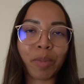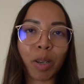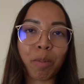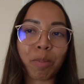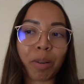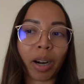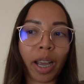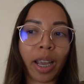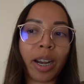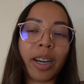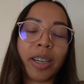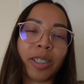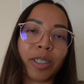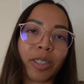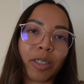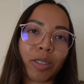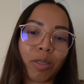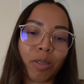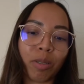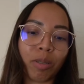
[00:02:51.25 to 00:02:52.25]
prior
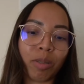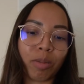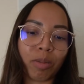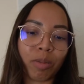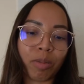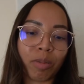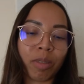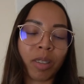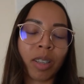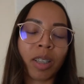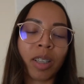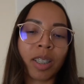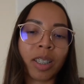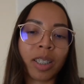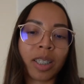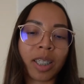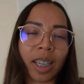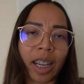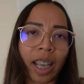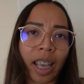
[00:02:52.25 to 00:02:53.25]
to
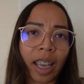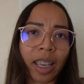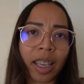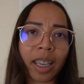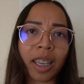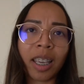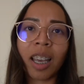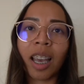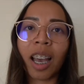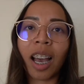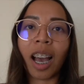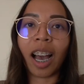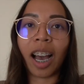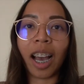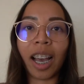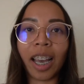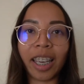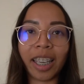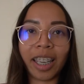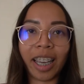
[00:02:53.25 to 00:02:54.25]
today,
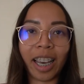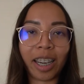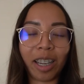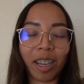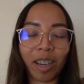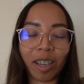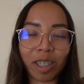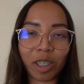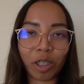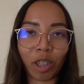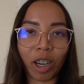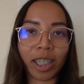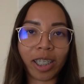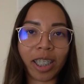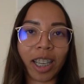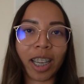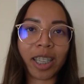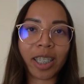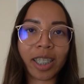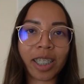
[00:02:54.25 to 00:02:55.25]
I had a hair strand
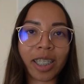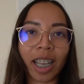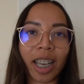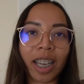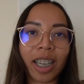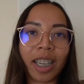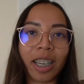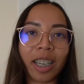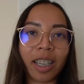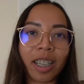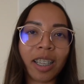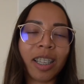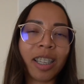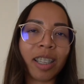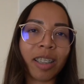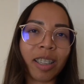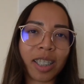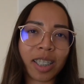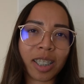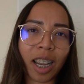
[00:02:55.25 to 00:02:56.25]
test and
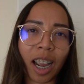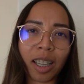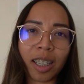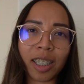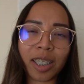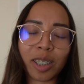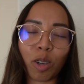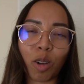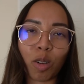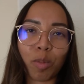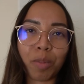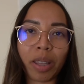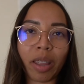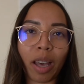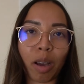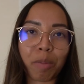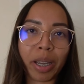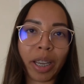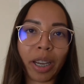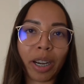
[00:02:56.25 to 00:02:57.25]
the stylist told me
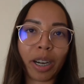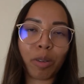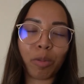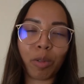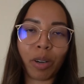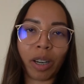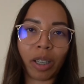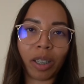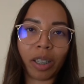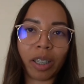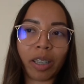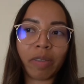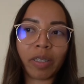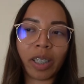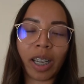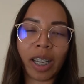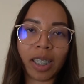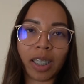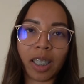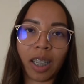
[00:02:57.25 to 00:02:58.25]
that my hair wouldn't lift
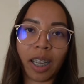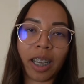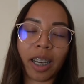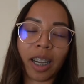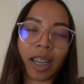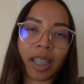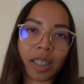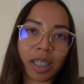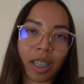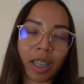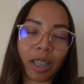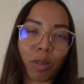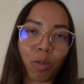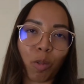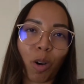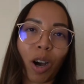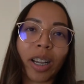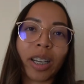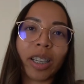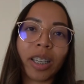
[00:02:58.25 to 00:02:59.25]
as light as I
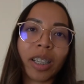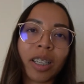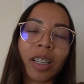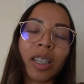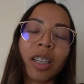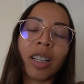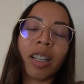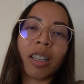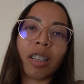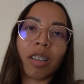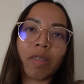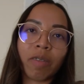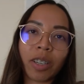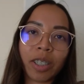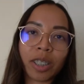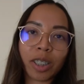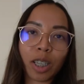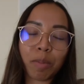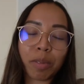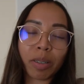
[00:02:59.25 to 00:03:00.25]
wanted the
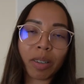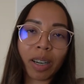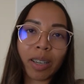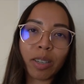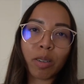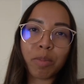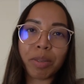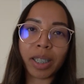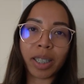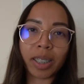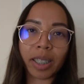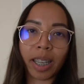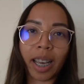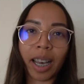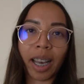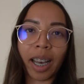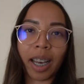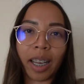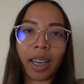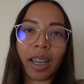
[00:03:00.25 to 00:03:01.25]
first time around because I
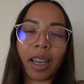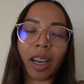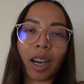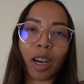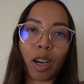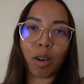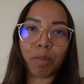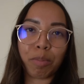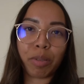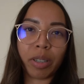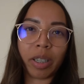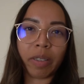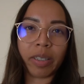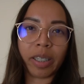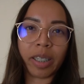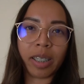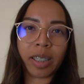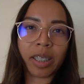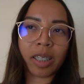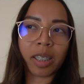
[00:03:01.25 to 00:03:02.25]
had
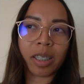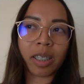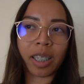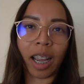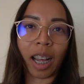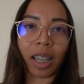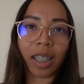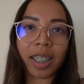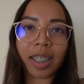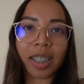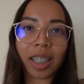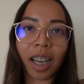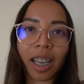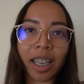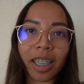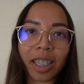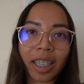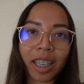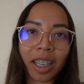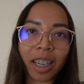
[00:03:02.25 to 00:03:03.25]
previous Sally's dye
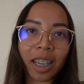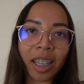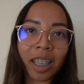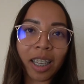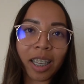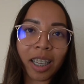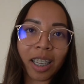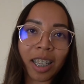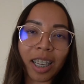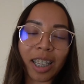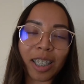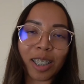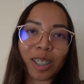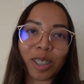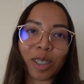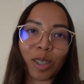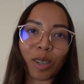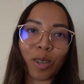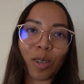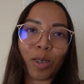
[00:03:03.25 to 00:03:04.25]
in it. And
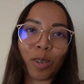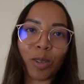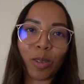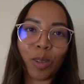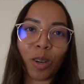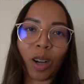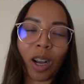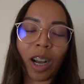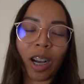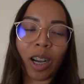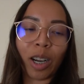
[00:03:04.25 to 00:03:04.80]
so